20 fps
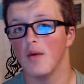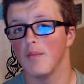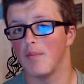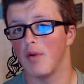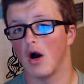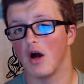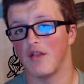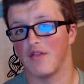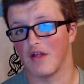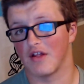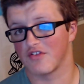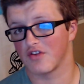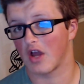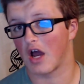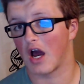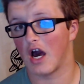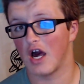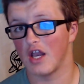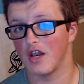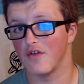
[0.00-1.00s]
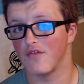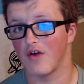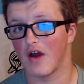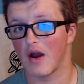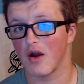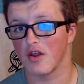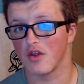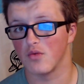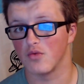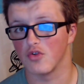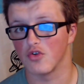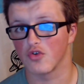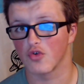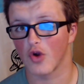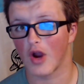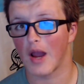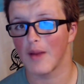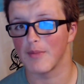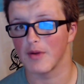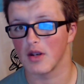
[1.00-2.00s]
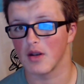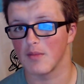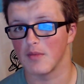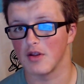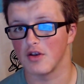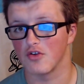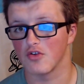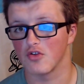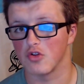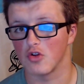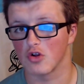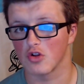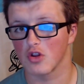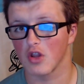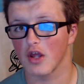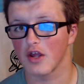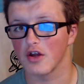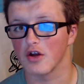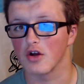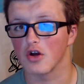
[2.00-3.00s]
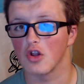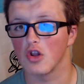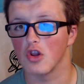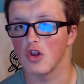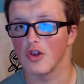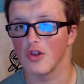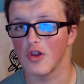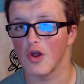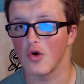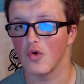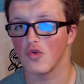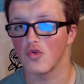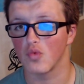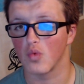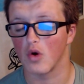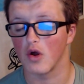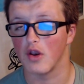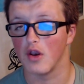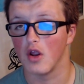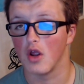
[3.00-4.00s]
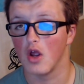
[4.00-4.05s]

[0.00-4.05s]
But that's kind of how you describe it. Just looked like a close one.